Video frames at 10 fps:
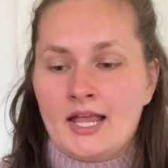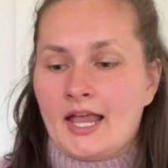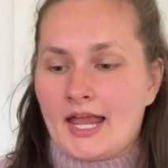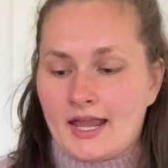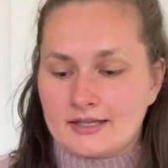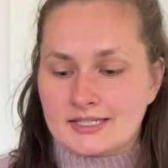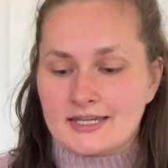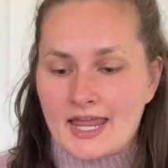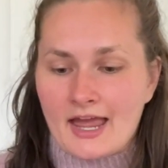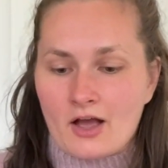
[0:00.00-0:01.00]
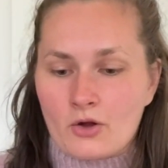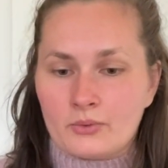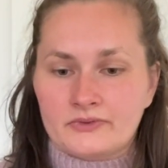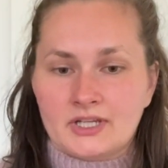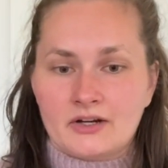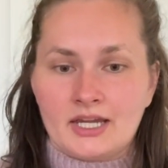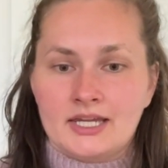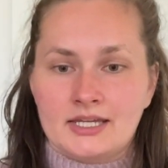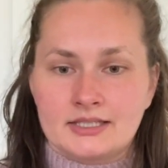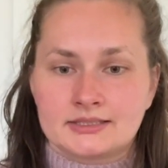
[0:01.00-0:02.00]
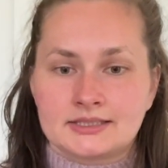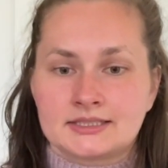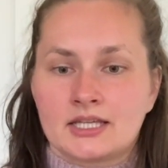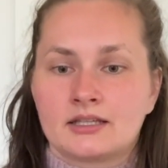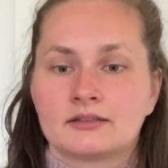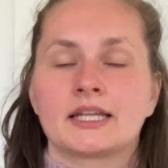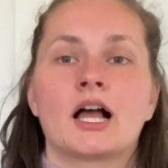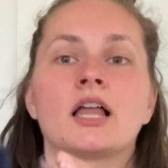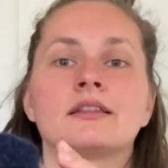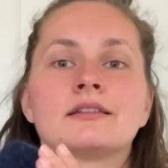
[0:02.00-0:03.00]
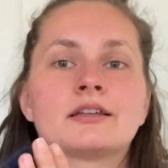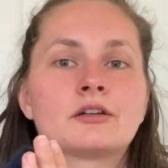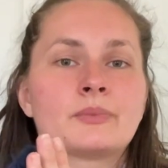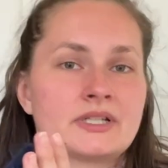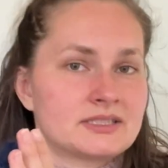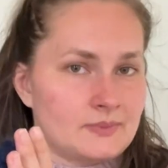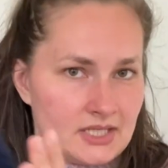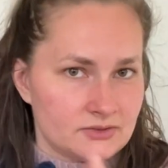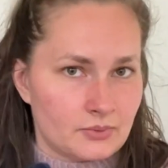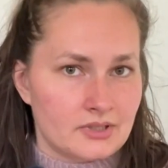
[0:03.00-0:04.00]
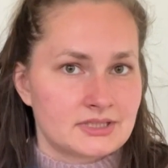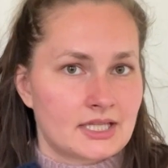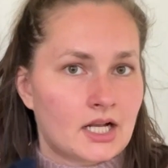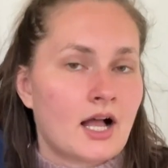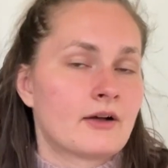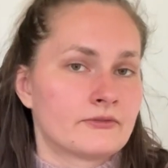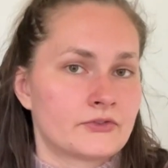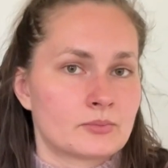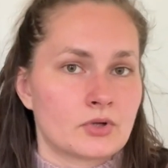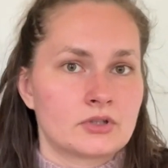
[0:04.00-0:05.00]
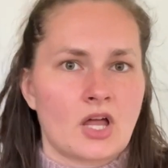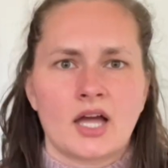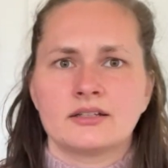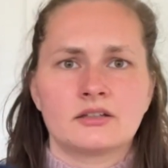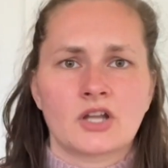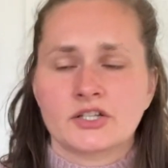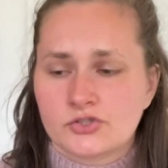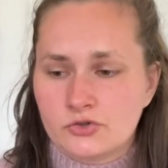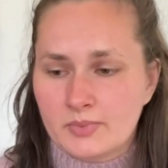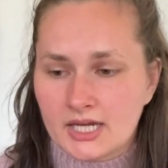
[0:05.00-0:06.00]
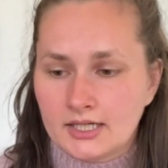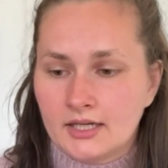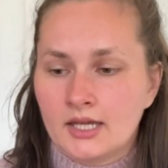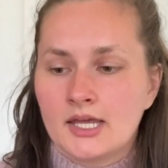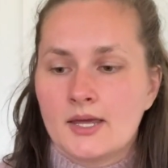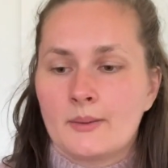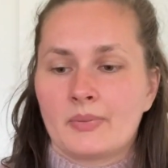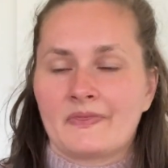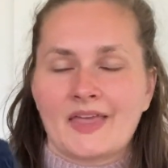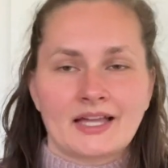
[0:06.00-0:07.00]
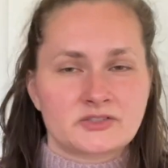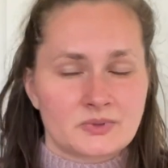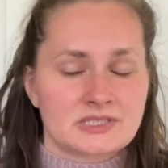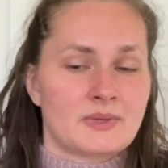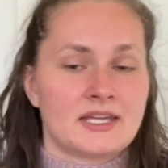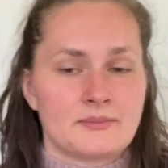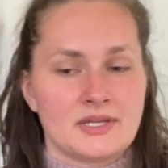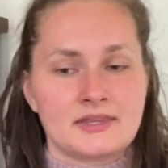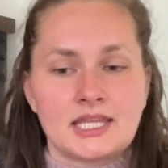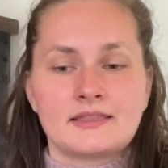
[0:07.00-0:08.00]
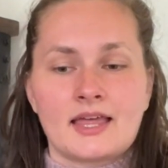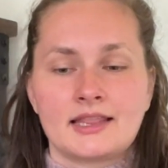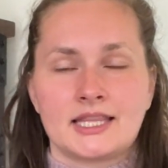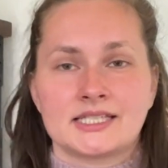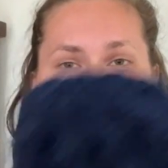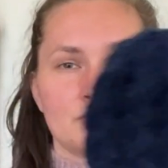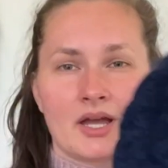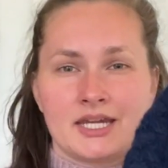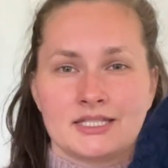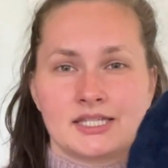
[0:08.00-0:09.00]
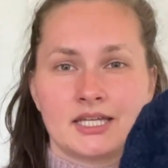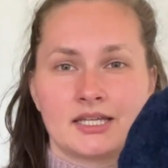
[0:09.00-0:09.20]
And now there is like a little bit of space where it's like comfortable, not too big, but that's what's making me think that this might